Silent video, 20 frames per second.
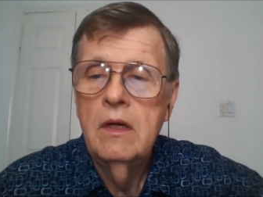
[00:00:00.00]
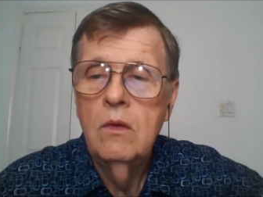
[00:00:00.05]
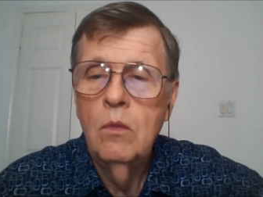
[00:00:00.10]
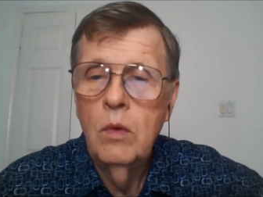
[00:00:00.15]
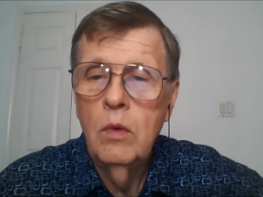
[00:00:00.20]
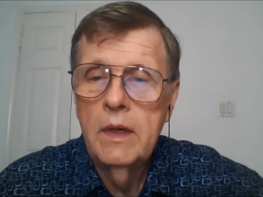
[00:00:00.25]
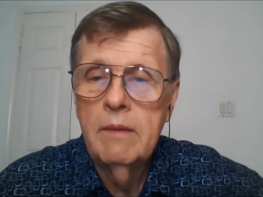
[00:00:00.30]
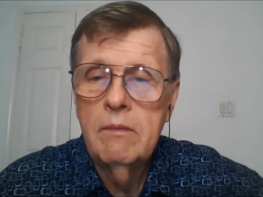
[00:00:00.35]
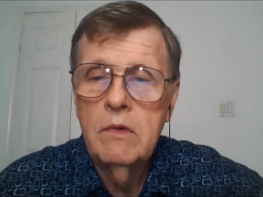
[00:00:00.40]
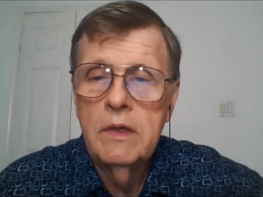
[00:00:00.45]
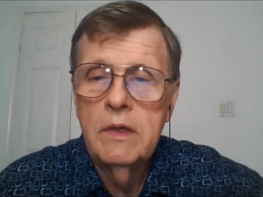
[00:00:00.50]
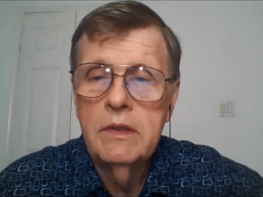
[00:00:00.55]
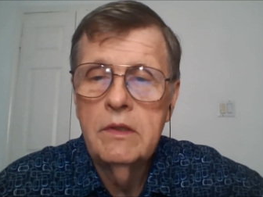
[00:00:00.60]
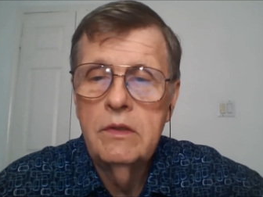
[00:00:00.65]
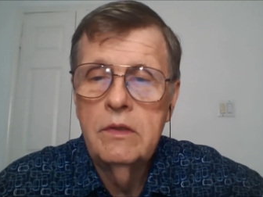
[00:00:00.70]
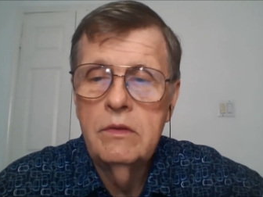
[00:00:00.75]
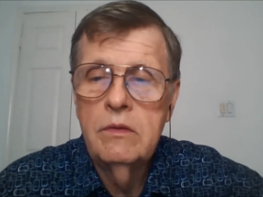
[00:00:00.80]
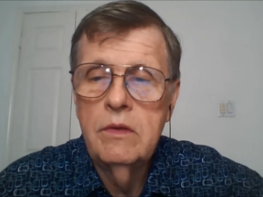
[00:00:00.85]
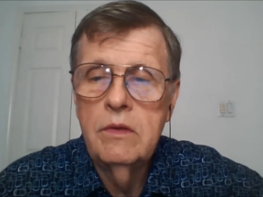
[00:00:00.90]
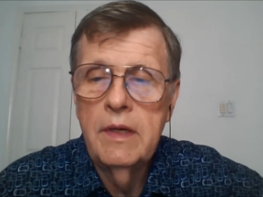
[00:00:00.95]
What I'm going to
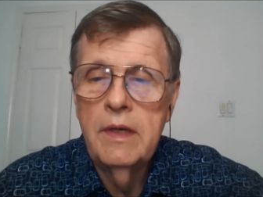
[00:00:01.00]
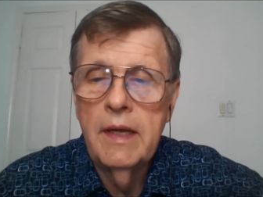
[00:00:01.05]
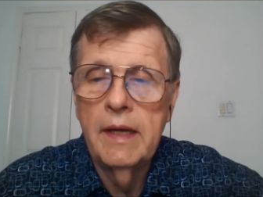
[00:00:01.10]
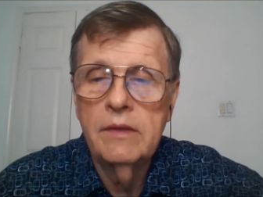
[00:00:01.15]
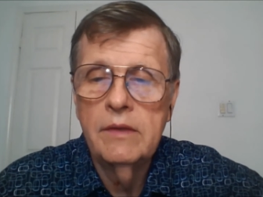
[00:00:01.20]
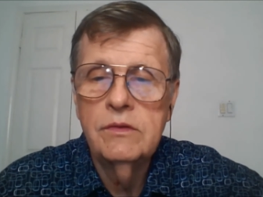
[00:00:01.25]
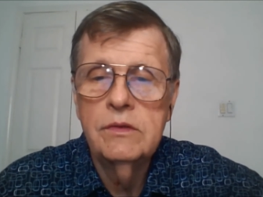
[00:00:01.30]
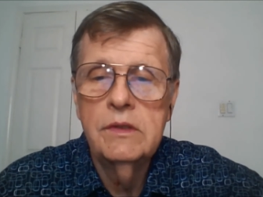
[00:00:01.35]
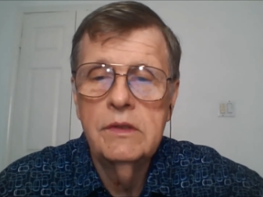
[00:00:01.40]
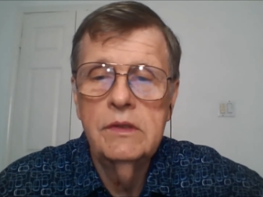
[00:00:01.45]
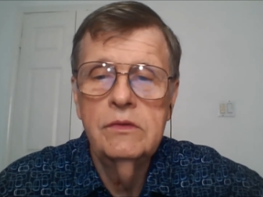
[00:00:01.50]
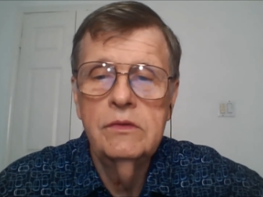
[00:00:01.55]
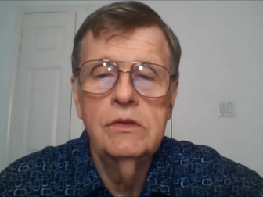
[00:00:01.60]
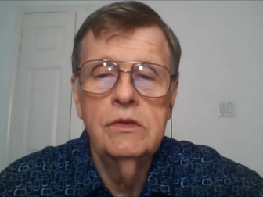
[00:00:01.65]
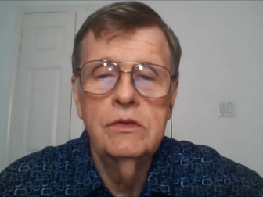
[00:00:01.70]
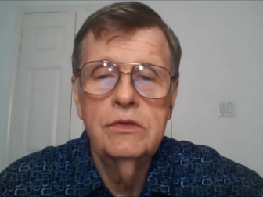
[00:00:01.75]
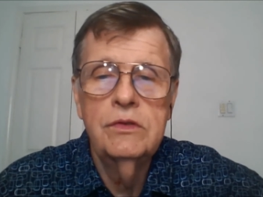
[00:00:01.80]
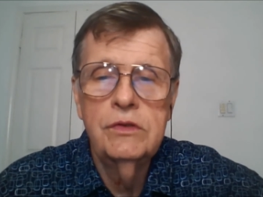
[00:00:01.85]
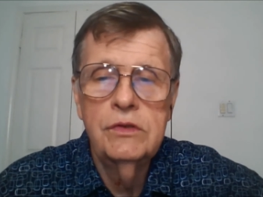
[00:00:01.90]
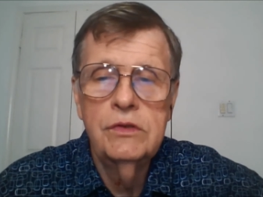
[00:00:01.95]
do next is
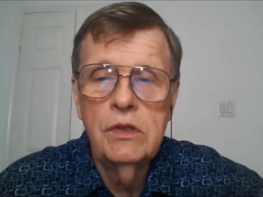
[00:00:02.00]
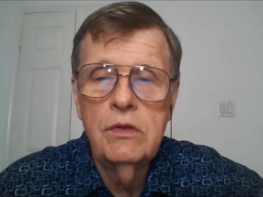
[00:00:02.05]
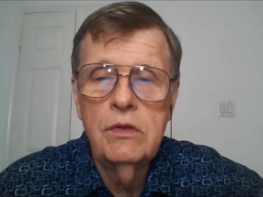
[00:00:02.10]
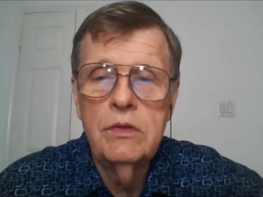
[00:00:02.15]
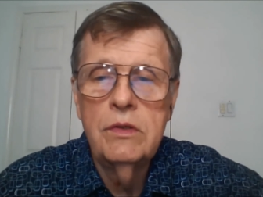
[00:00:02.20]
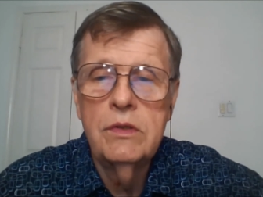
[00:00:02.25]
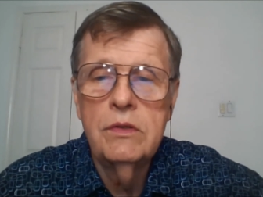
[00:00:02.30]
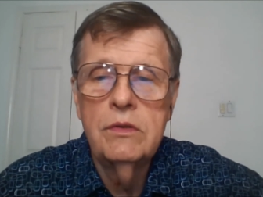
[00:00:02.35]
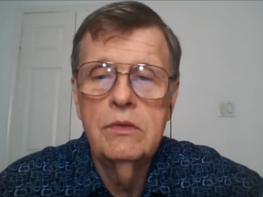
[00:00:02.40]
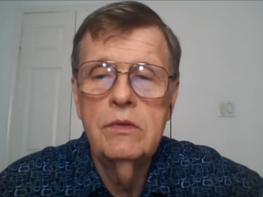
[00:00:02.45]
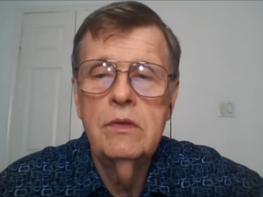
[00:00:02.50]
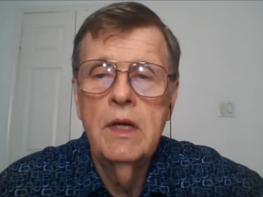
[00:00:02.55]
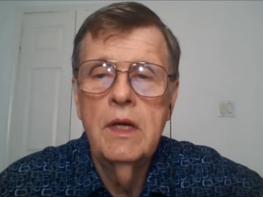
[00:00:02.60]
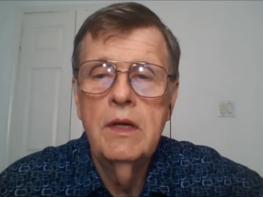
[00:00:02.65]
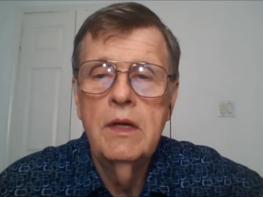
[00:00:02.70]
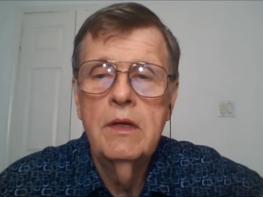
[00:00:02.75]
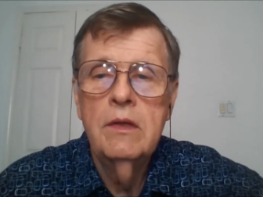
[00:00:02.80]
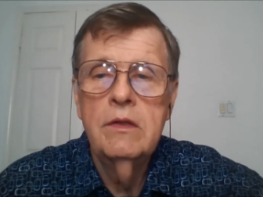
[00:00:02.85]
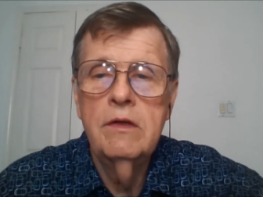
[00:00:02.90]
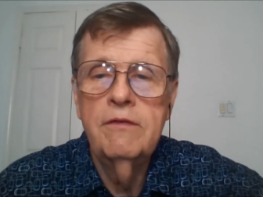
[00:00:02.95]
to show you
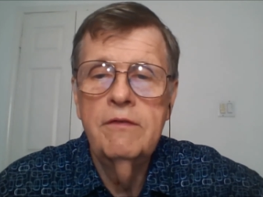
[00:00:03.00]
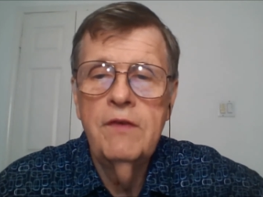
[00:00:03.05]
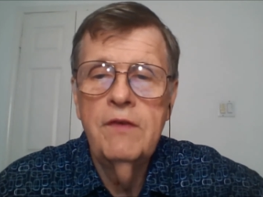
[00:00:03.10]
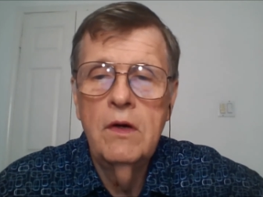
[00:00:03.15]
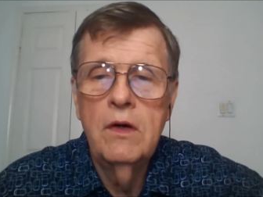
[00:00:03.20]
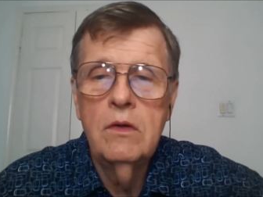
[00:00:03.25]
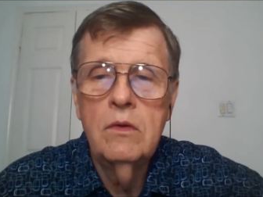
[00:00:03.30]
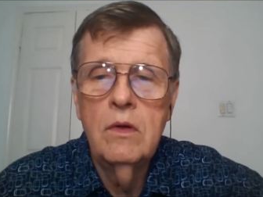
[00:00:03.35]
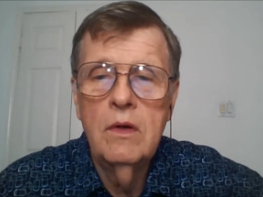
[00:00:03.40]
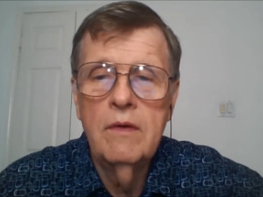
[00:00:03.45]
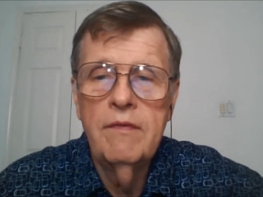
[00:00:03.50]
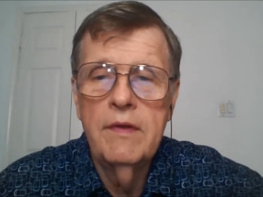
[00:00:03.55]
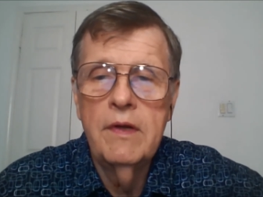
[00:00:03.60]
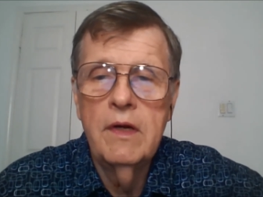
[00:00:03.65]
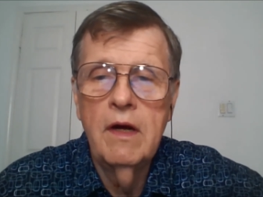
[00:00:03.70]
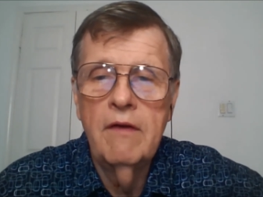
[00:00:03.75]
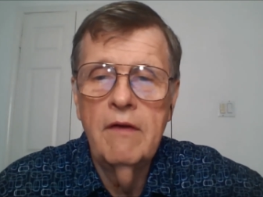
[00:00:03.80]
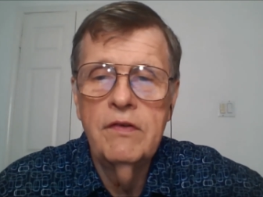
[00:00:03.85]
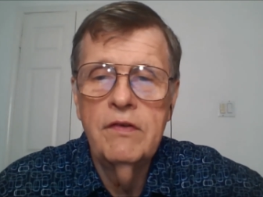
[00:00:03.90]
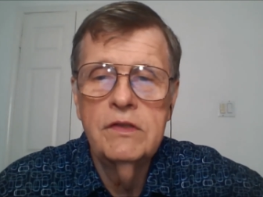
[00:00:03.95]
the photo of the
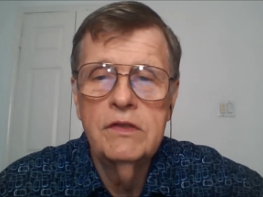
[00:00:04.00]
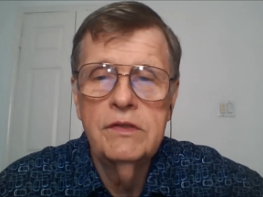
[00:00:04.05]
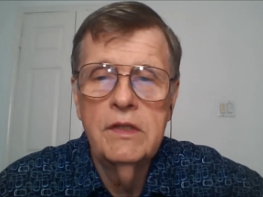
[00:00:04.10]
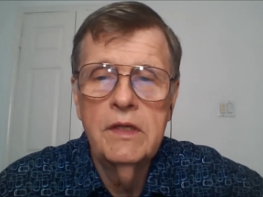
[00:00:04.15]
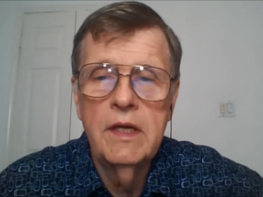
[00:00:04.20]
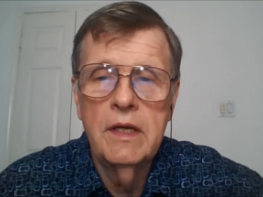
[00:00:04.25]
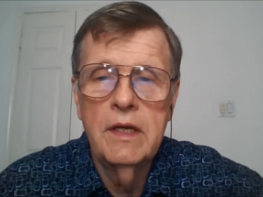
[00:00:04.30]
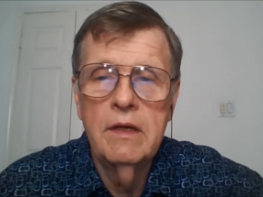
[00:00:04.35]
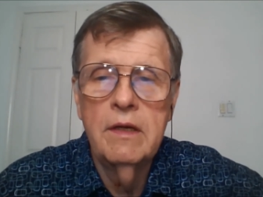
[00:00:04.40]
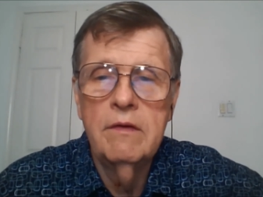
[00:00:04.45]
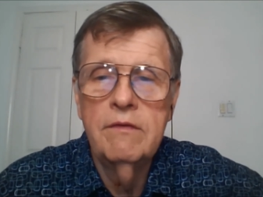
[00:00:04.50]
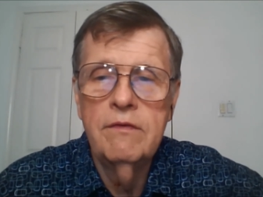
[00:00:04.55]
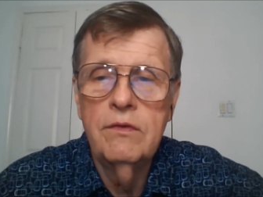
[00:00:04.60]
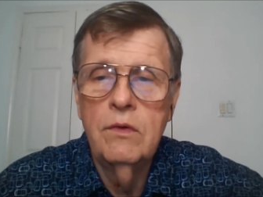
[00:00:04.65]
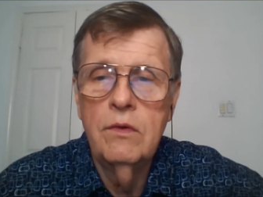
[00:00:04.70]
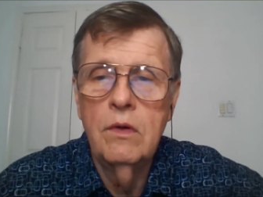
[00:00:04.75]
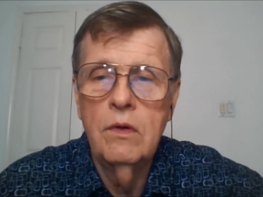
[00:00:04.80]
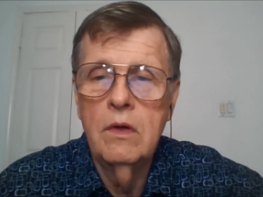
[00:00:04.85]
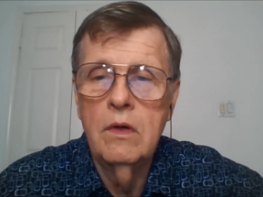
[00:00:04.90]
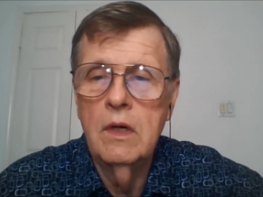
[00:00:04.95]
office again
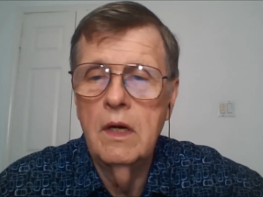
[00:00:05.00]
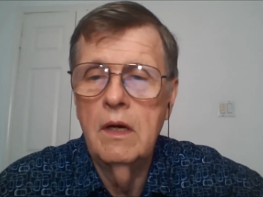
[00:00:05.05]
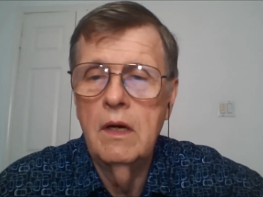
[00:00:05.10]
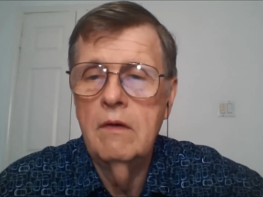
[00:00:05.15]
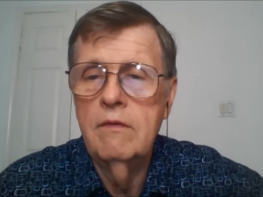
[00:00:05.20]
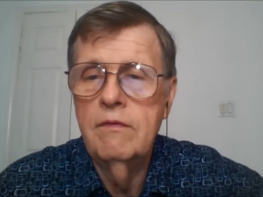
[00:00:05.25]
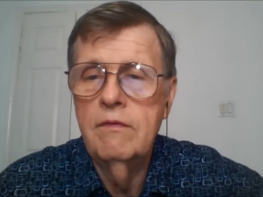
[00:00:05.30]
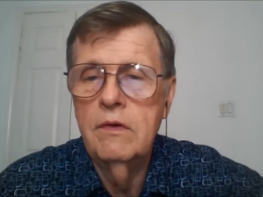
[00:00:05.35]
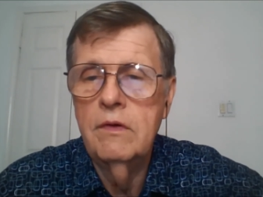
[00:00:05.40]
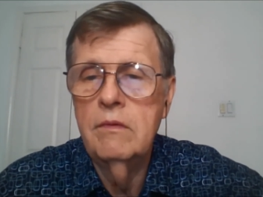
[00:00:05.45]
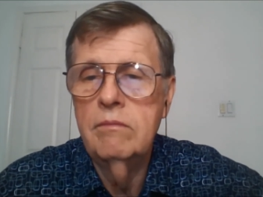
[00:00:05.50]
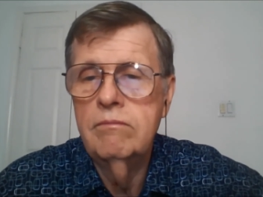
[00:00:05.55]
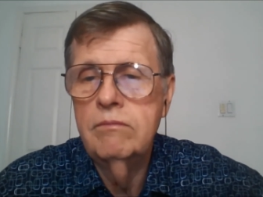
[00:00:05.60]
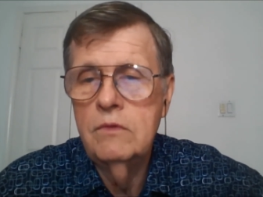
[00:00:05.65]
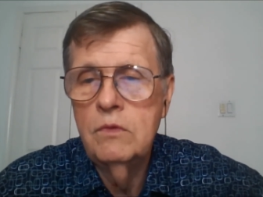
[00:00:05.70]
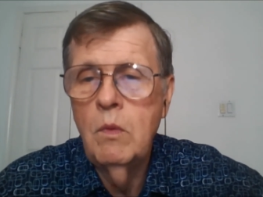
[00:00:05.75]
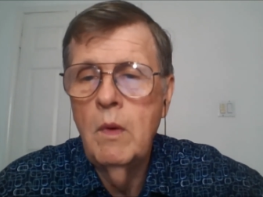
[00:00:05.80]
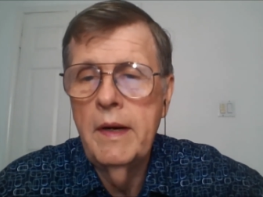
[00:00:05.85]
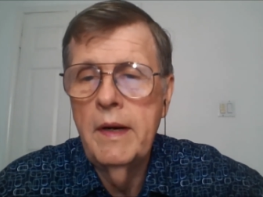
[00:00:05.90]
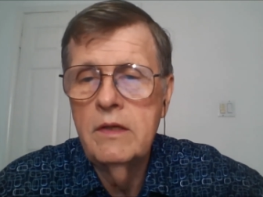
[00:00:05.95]
for
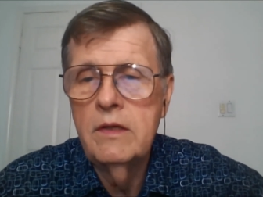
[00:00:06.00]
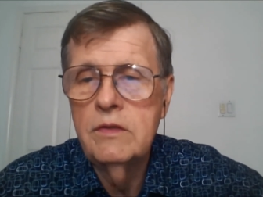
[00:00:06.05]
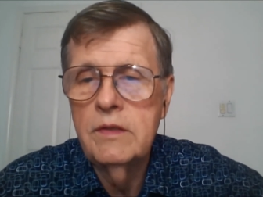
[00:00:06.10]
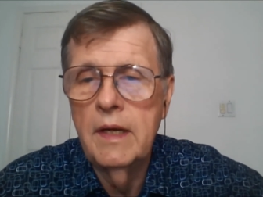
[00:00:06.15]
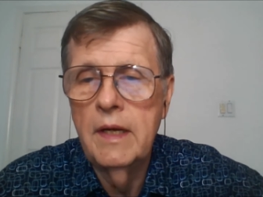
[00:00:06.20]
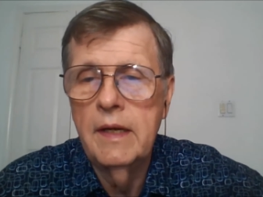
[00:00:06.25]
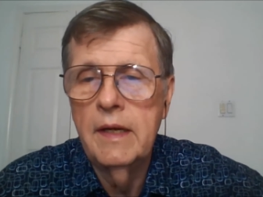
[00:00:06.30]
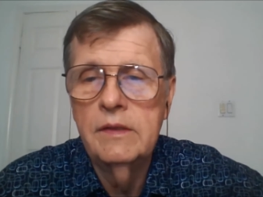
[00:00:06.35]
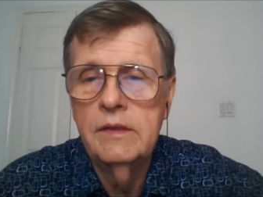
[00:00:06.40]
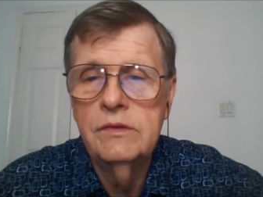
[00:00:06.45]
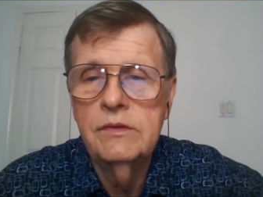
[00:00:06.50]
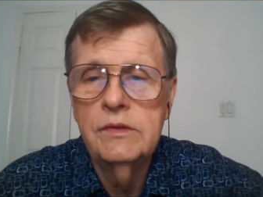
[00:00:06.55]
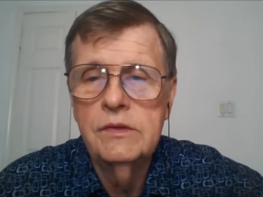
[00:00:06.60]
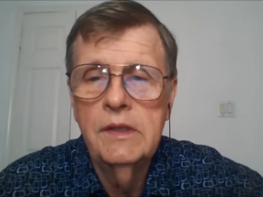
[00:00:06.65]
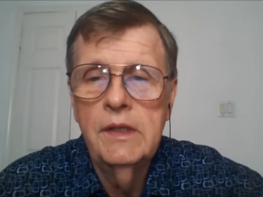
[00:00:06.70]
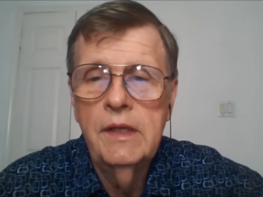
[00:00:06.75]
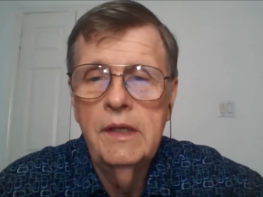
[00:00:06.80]
20 seconds.